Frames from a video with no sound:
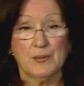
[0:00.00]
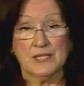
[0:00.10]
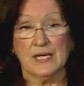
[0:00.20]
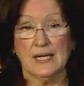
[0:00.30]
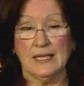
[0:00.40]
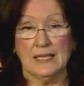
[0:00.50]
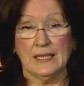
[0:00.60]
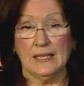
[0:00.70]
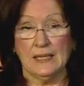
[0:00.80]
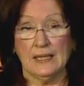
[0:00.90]
beside
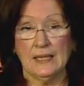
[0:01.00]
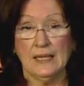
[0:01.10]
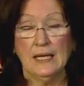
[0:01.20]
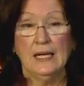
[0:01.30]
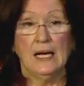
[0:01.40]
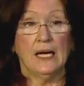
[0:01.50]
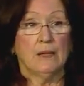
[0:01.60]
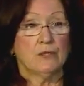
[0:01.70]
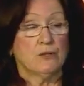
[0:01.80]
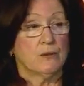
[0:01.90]
Lee and I
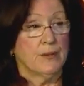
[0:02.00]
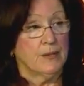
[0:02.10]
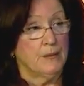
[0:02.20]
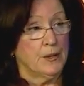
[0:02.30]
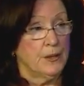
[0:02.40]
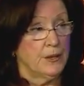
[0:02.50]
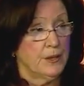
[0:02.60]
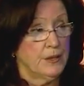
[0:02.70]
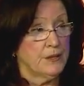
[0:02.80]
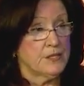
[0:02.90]
would talk about the
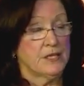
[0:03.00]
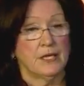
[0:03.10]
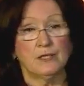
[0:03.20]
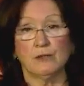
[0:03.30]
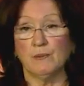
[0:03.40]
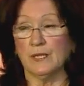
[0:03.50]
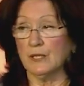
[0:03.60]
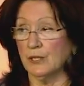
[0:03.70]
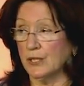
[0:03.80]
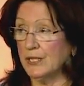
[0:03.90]
birds and I talk about the
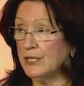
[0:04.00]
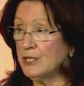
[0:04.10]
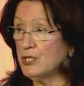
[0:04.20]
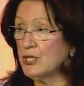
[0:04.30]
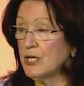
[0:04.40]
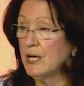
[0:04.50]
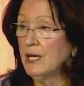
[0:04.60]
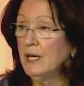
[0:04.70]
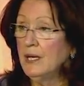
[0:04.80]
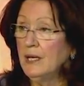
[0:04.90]
cottage.
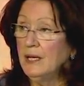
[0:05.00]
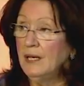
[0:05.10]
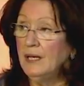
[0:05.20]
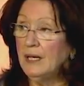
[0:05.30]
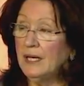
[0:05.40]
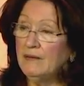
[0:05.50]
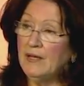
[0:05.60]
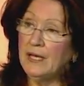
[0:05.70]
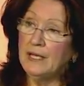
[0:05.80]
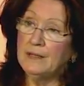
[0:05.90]
And
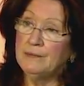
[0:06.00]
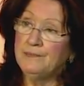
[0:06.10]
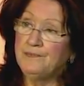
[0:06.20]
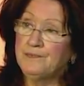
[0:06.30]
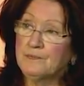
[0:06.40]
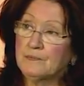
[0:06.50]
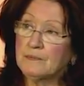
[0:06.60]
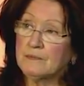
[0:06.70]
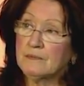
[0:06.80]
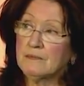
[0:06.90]
then
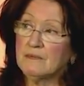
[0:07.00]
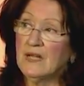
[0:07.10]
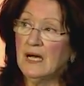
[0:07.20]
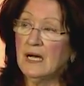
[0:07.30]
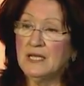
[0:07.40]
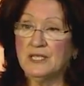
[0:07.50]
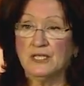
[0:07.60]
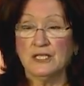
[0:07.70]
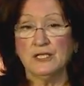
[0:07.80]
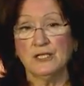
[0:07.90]
I
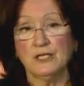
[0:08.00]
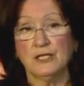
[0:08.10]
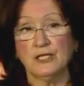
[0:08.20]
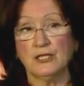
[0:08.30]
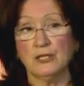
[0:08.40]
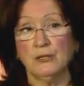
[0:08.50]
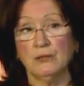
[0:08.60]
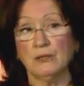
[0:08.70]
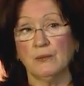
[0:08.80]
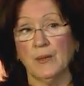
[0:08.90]
started to
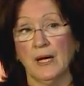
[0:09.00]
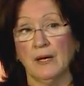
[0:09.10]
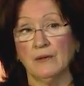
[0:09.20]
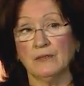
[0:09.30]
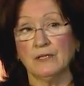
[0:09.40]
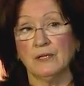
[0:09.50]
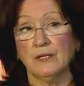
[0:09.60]
talk about